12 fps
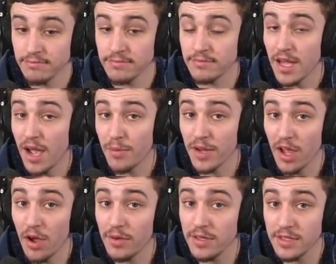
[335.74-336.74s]
down we
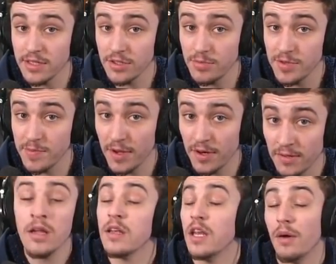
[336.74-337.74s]
go into the super smelter.
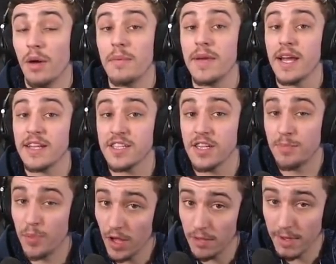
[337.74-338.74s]
Now, when we get to the
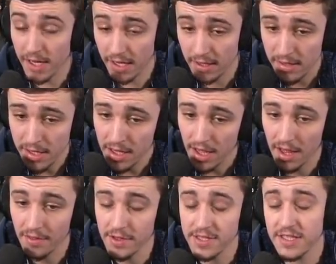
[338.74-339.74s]
bottom here,
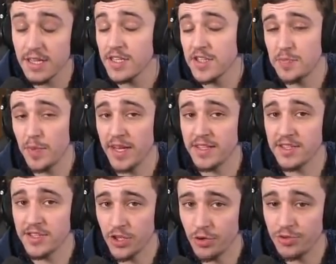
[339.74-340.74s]
this is going to split into
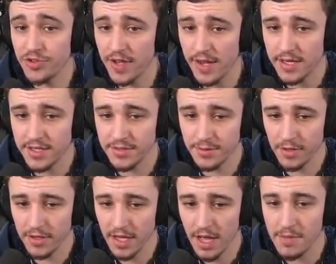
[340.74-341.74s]
two sections. We've
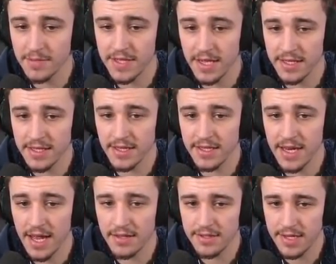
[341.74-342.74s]
got the upstairs and the
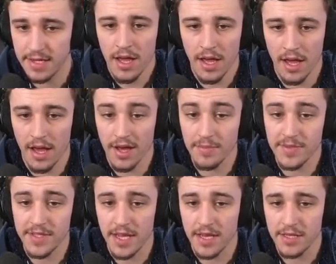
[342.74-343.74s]
downstairs.
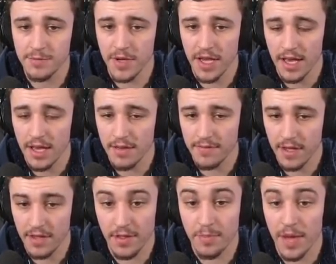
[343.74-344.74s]
Upstairs, we
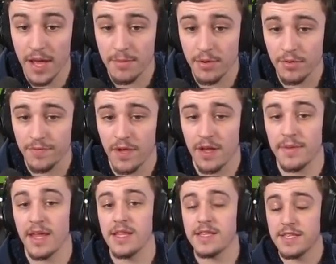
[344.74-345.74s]
have the bamboo farm. Now, this is